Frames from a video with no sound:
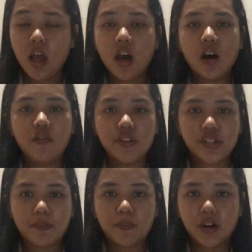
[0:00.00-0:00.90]
of which
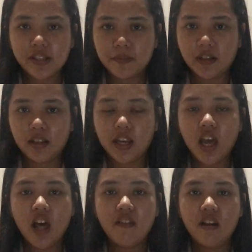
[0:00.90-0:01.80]
approximately
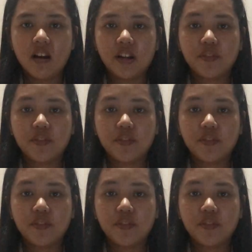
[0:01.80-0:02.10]
nearly